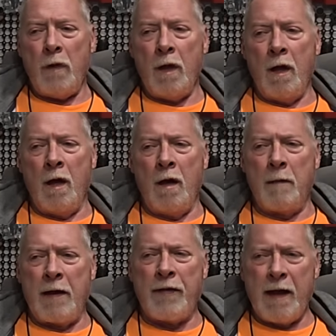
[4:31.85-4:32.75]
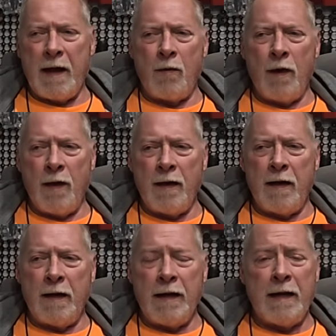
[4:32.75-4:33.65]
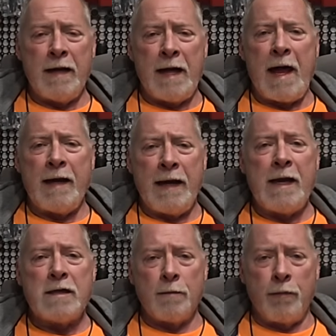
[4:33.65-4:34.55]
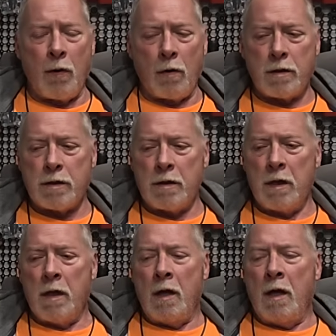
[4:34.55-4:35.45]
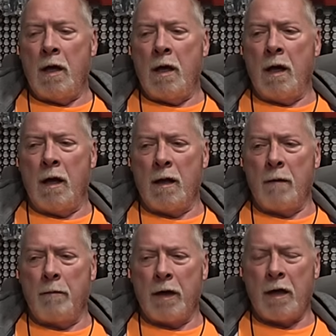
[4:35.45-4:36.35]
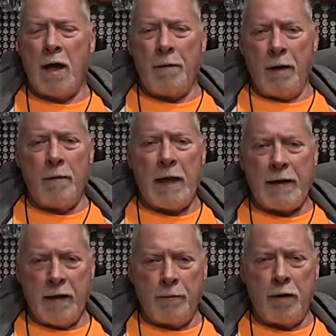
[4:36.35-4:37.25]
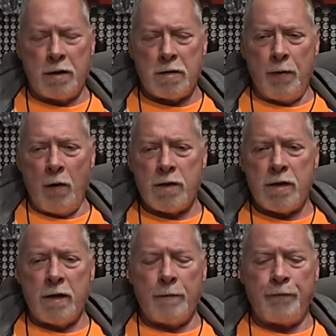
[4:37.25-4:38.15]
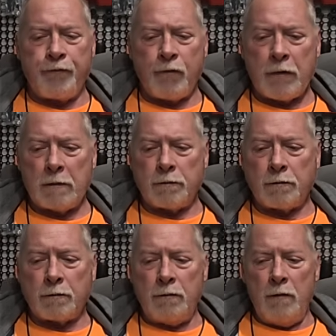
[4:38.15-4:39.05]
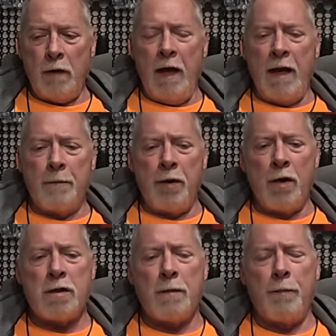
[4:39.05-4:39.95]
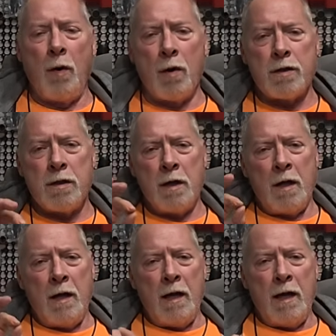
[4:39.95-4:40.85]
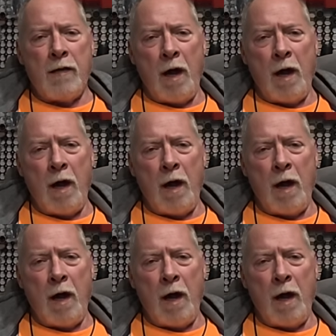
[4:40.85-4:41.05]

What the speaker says: I think I read that it did not need supports, but a couple of them I did put supports in them, and it put supports in the